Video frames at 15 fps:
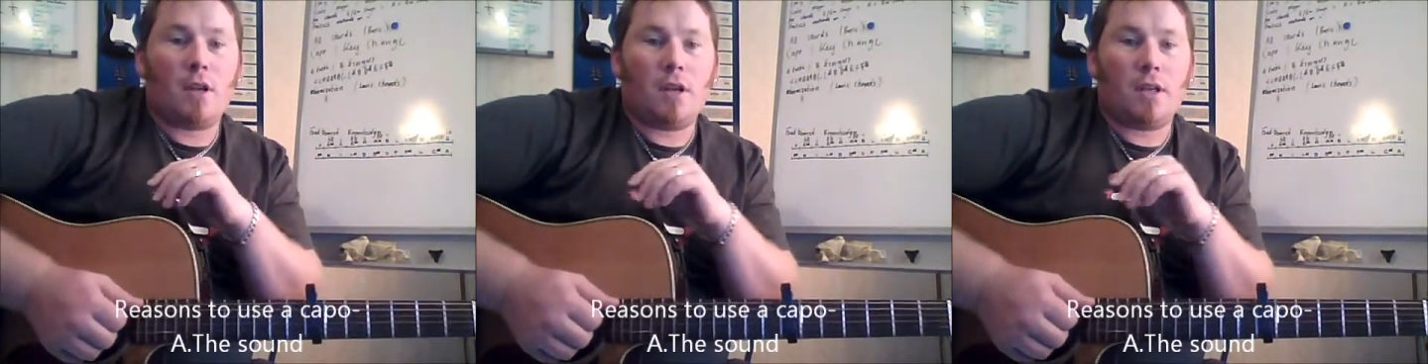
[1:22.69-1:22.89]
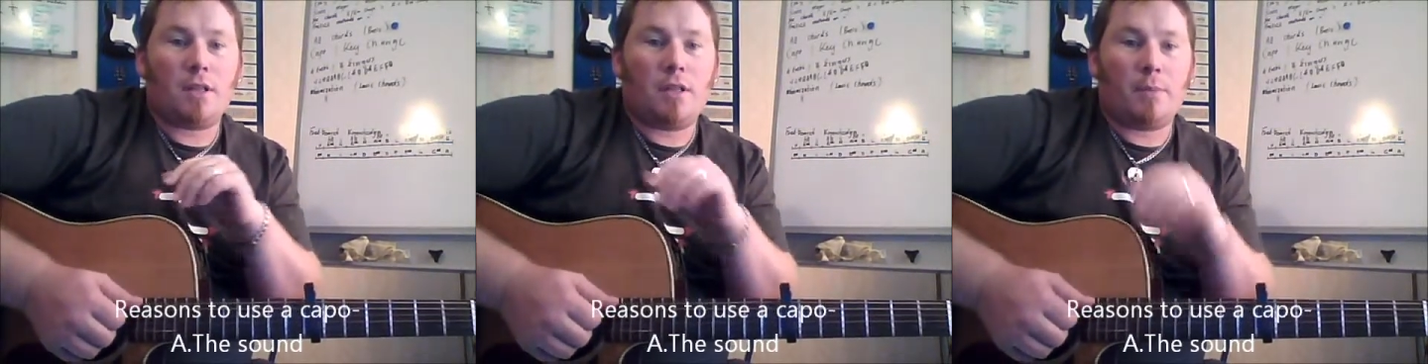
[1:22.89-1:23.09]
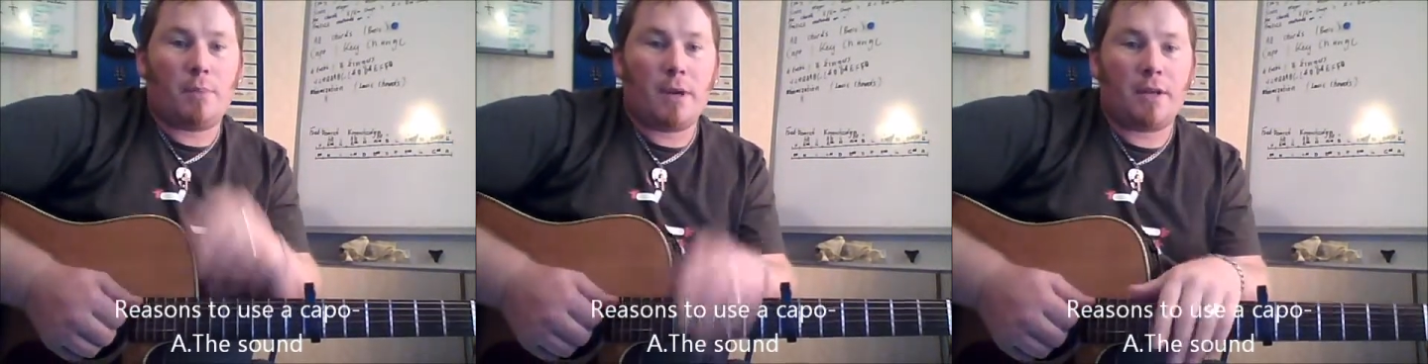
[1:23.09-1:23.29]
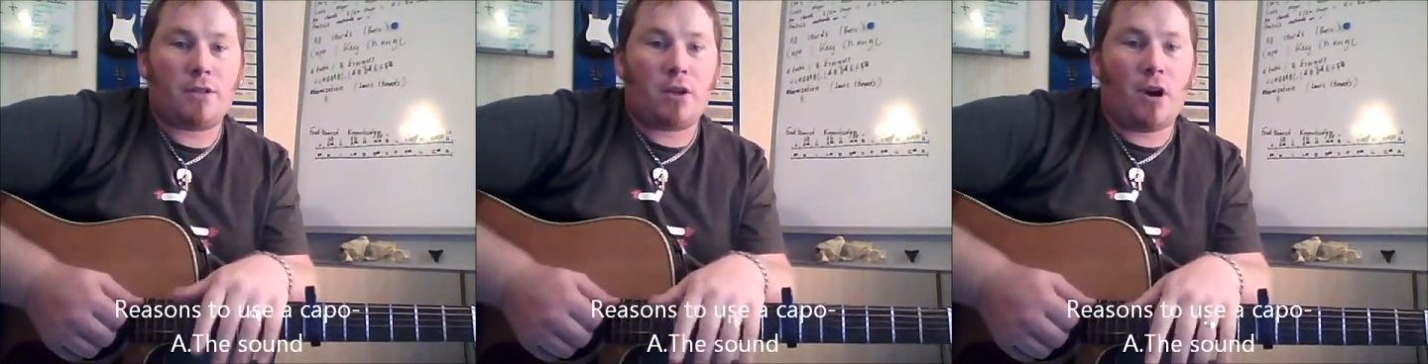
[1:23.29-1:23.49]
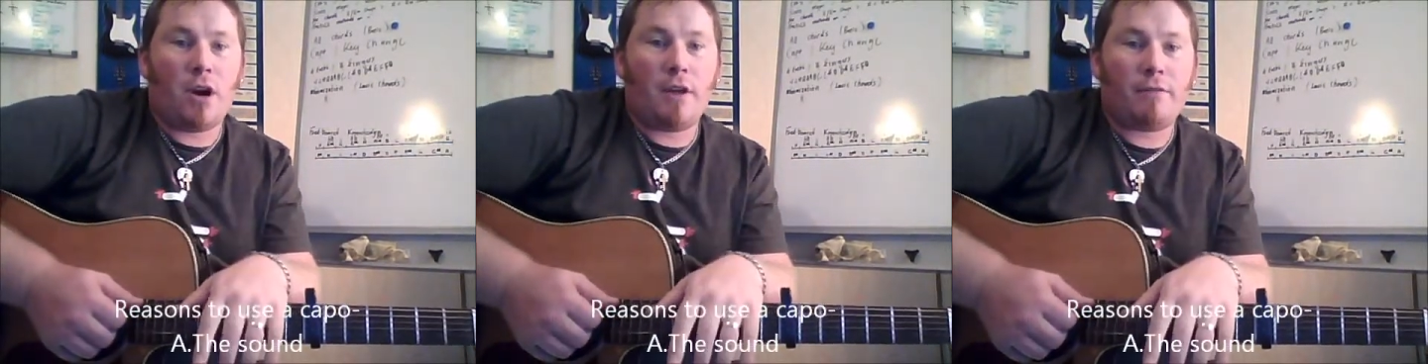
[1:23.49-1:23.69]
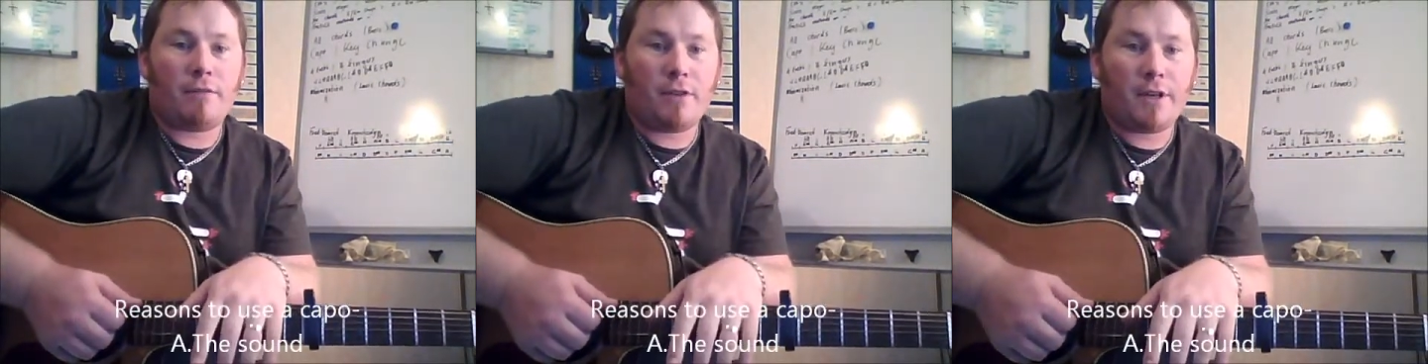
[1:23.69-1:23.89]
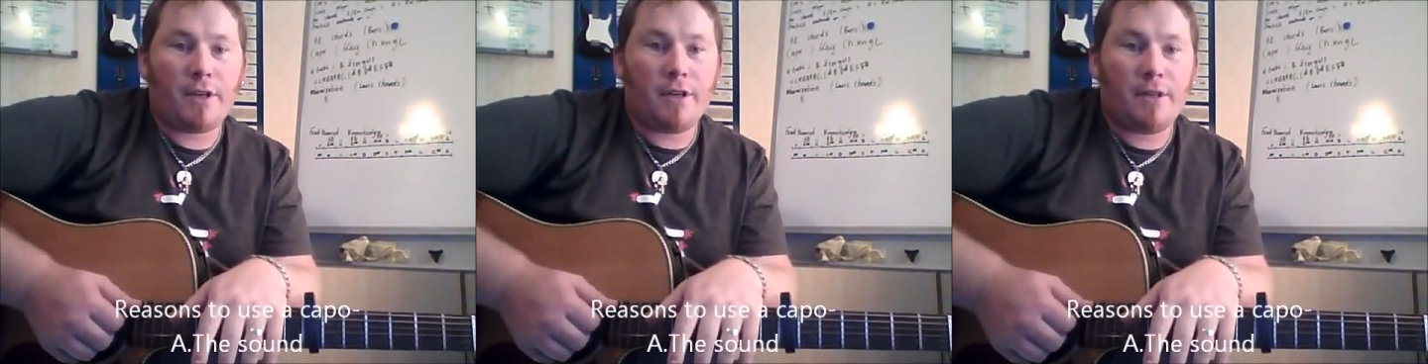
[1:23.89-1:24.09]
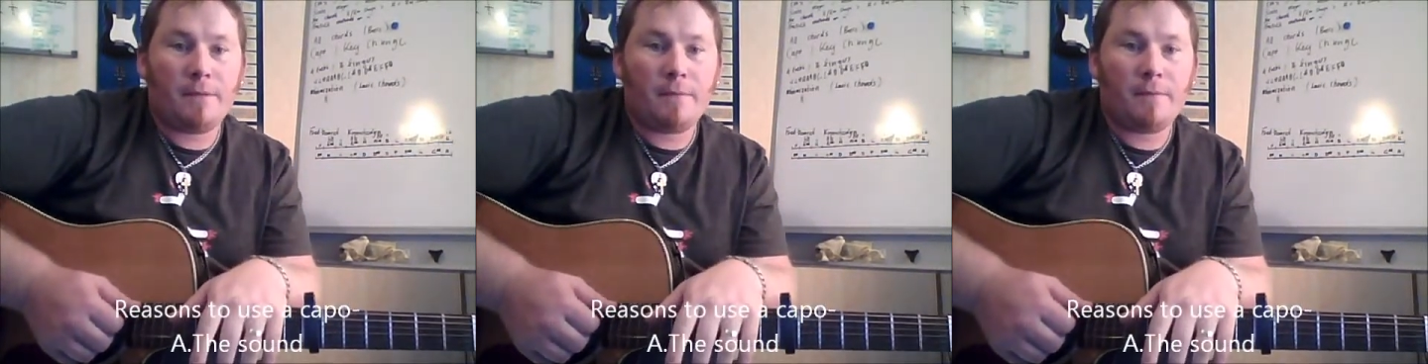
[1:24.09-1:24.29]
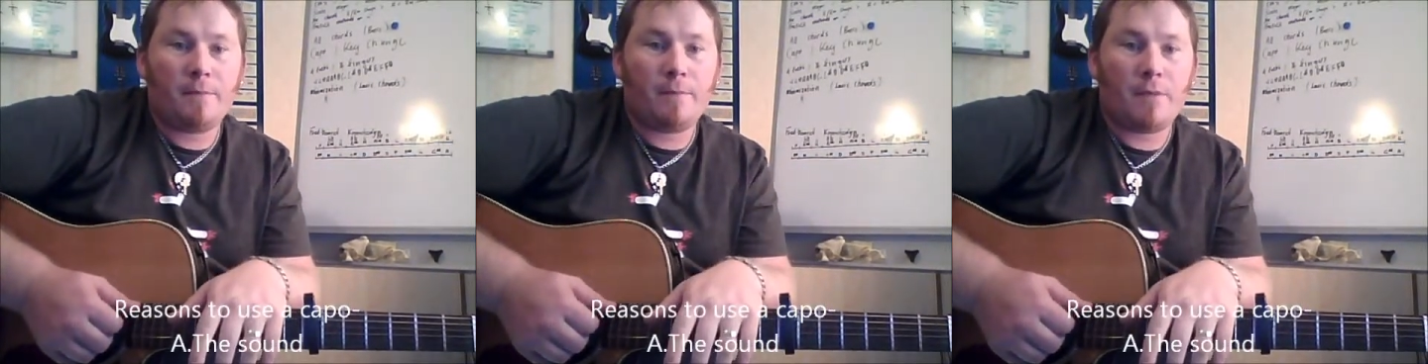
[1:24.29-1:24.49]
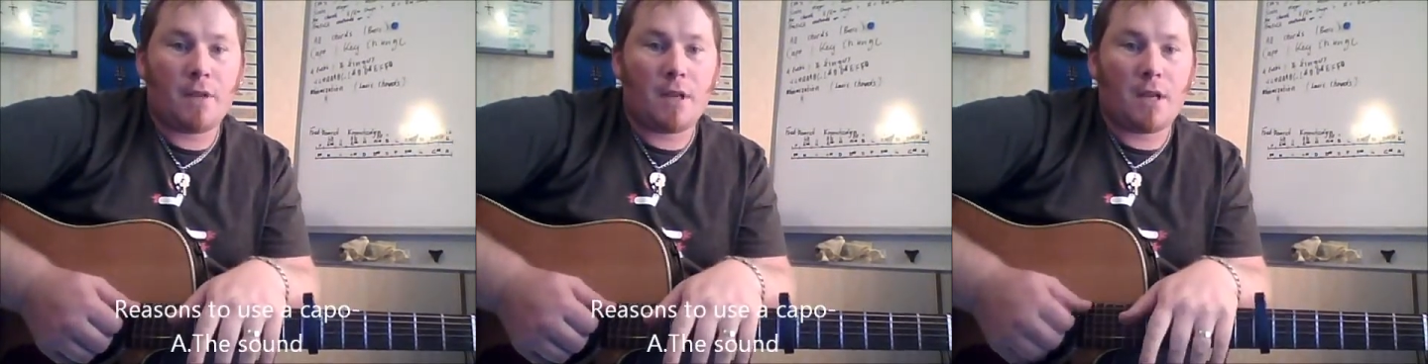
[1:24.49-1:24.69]
is a piece I've written,
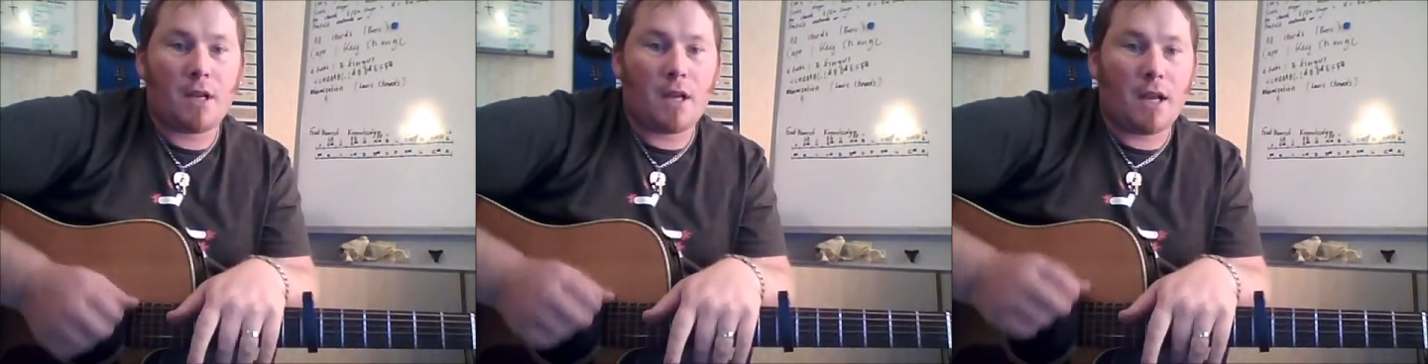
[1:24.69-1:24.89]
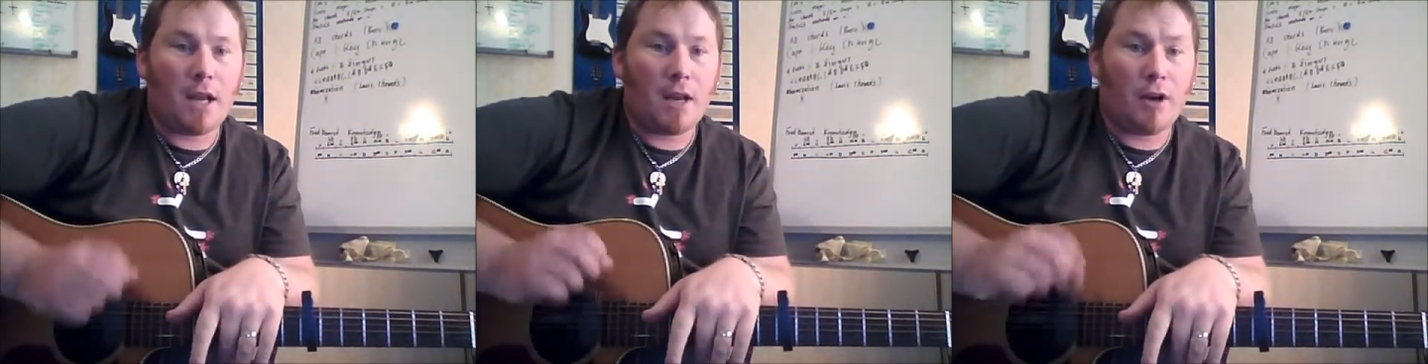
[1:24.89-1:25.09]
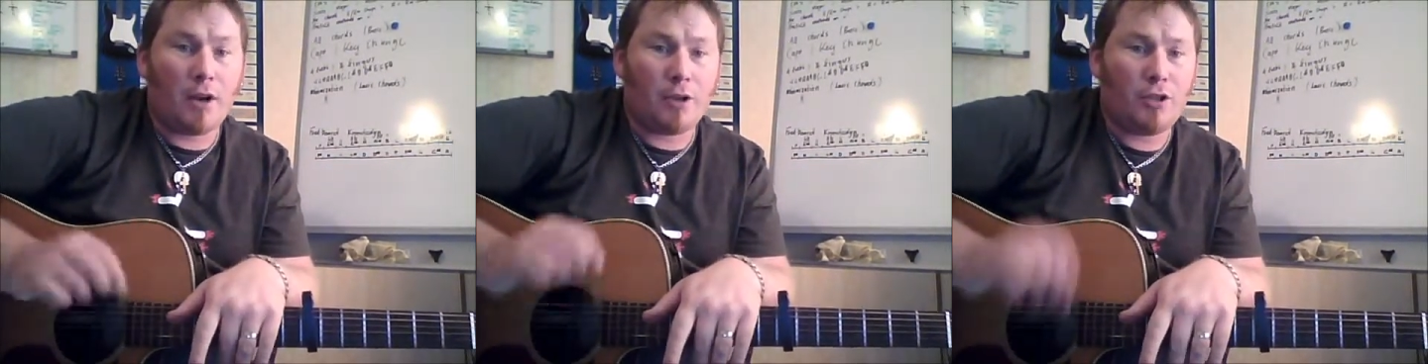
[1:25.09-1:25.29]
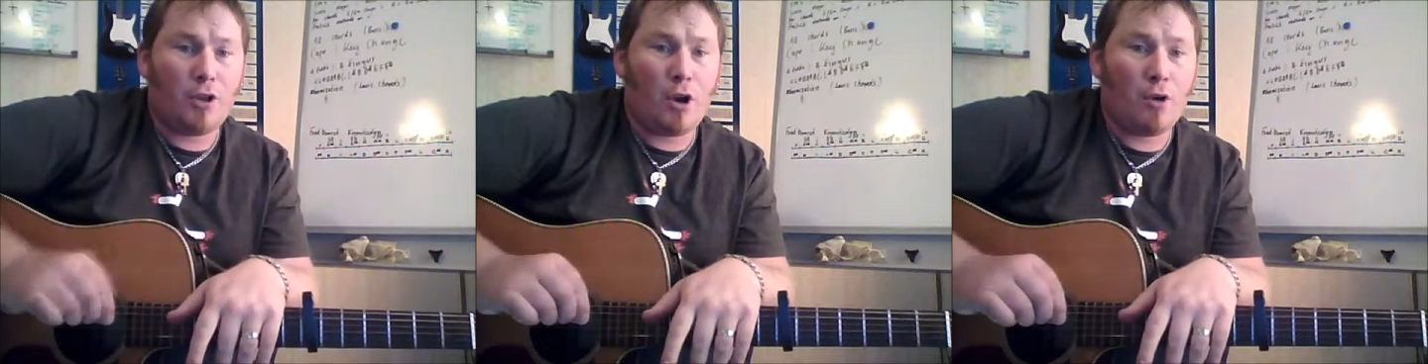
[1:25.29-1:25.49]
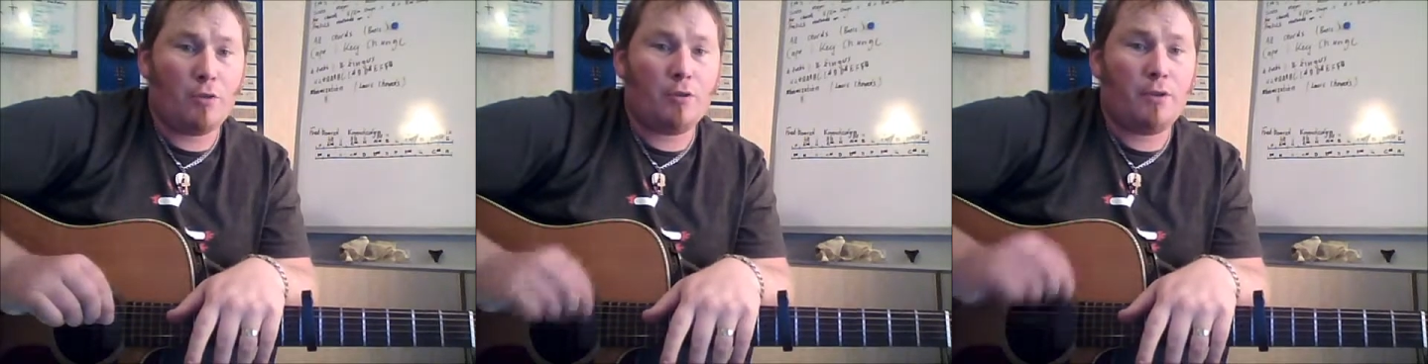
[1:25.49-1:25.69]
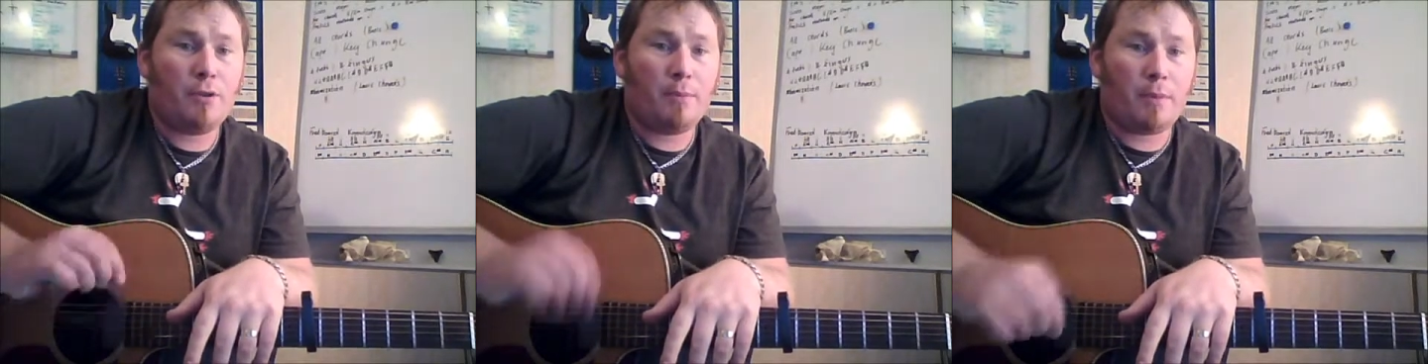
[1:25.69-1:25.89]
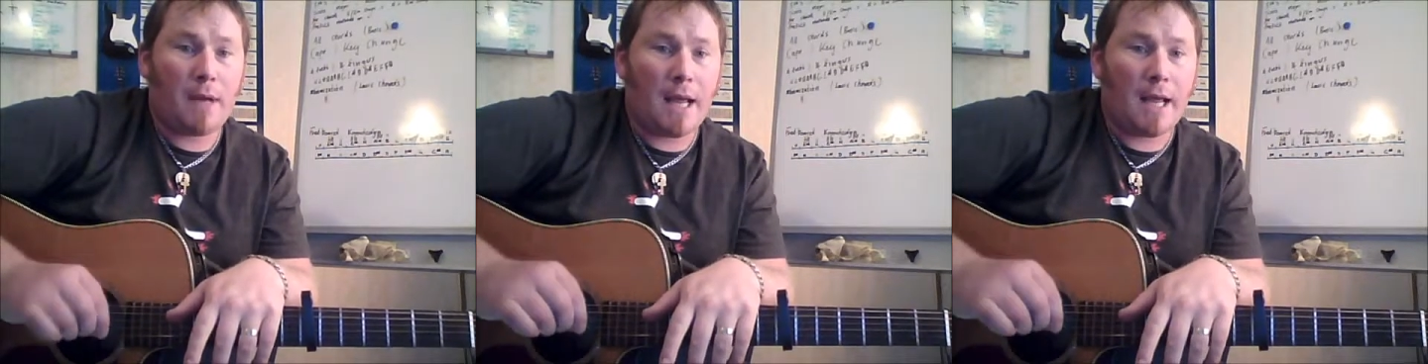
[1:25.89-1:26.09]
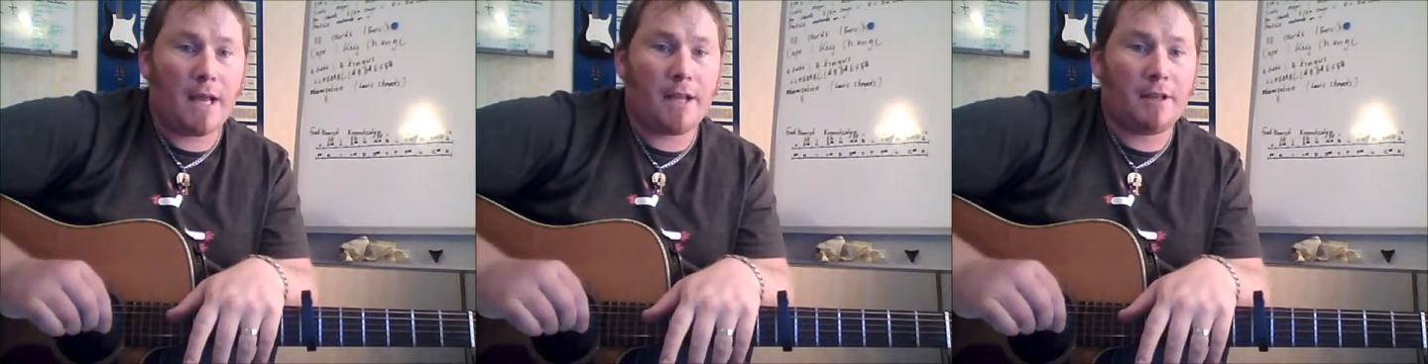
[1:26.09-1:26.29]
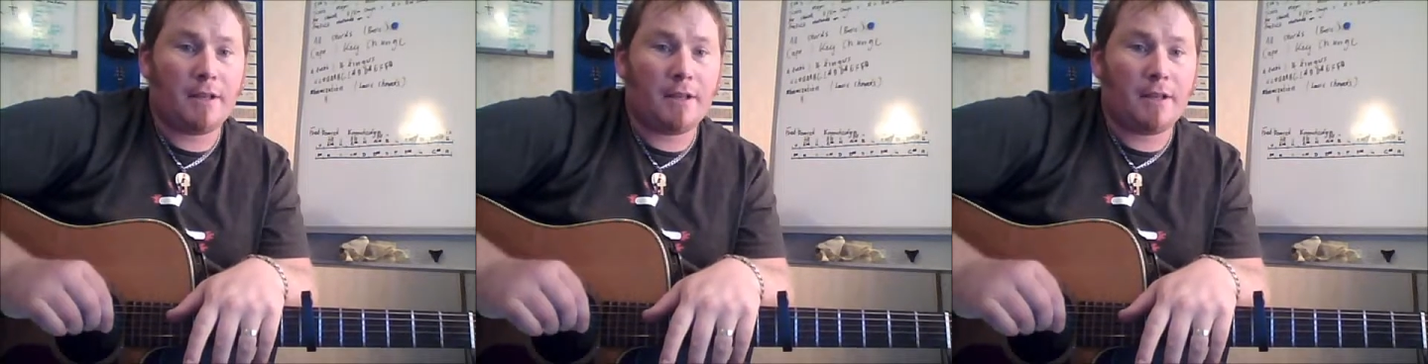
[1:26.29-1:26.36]
and I chose to play it